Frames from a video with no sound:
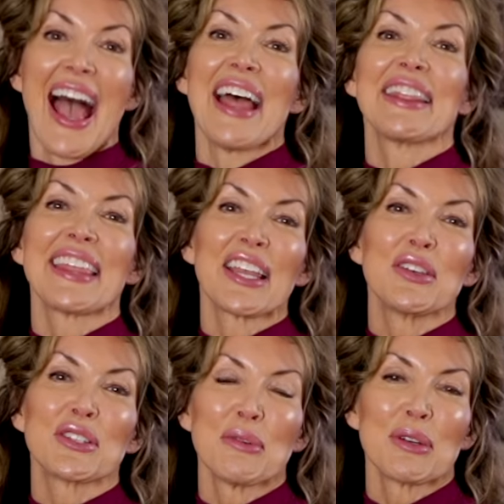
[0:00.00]
And thank
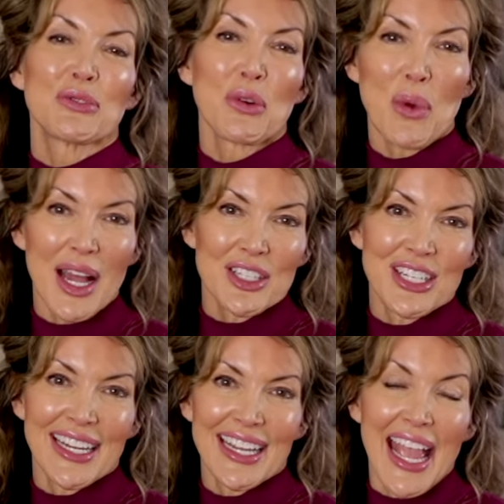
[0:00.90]
you so much for
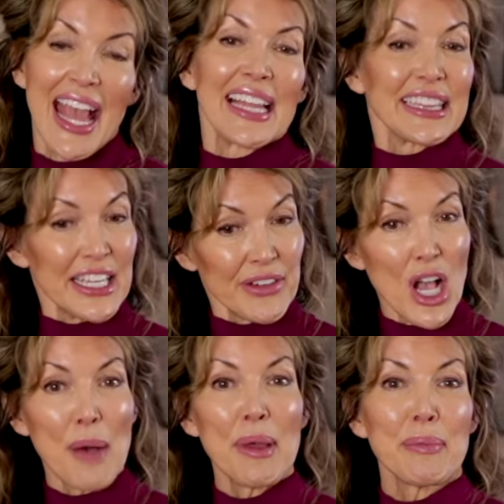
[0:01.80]
watching. Leave a
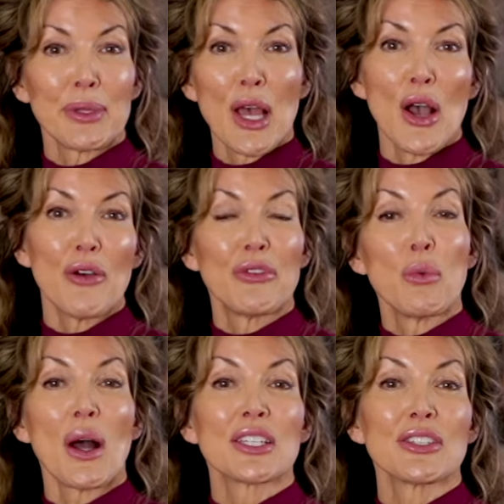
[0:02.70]
comment below. If you
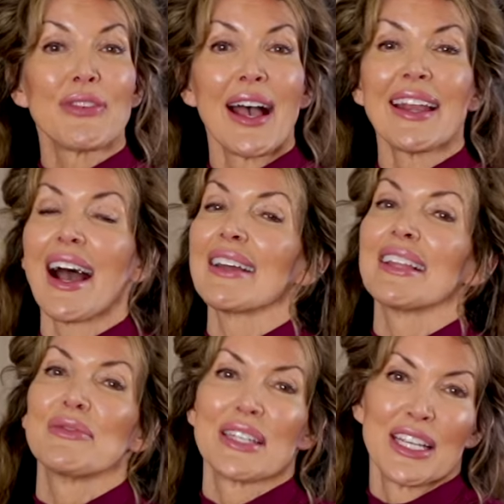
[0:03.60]
watched the fight, I'd
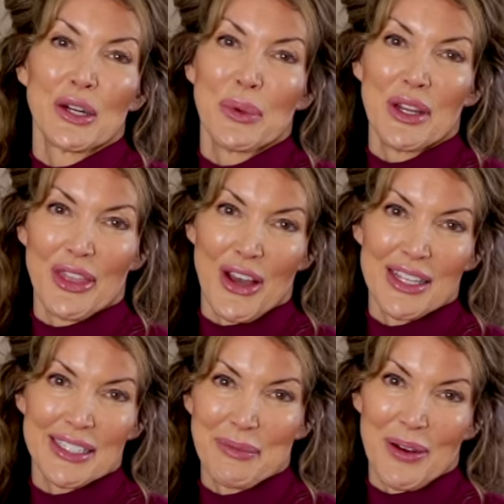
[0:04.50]
love to hear what your
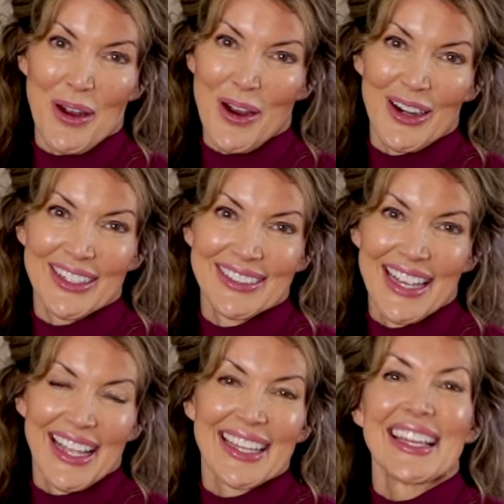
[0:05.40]
thoughts are.
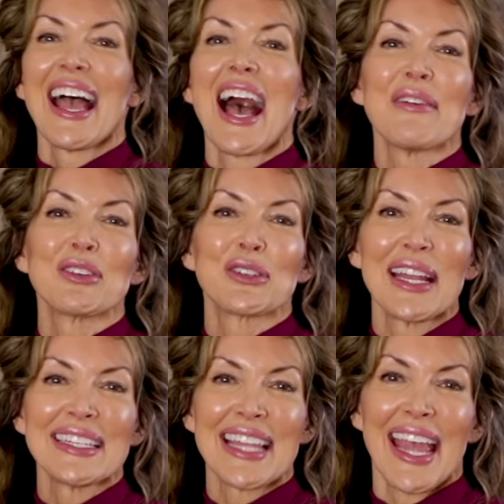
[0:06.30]
Have a
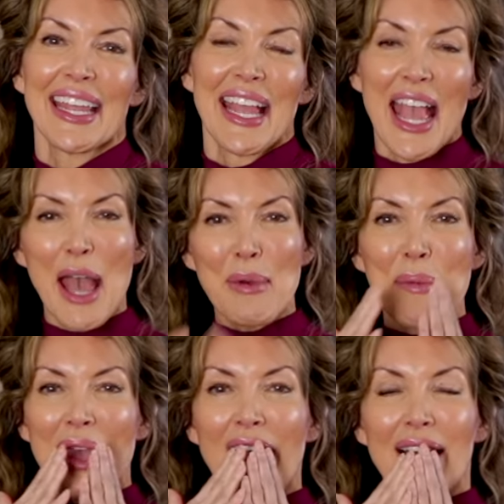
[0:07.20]
great day.
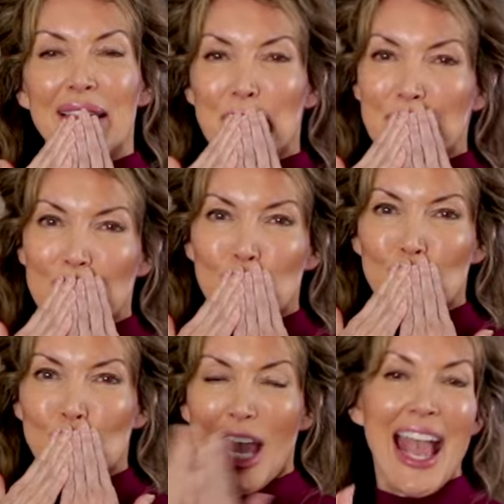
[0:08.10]
MMA Hot Lips,
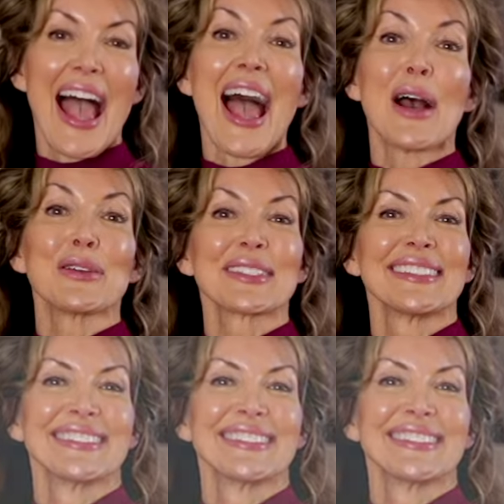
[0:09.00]
out.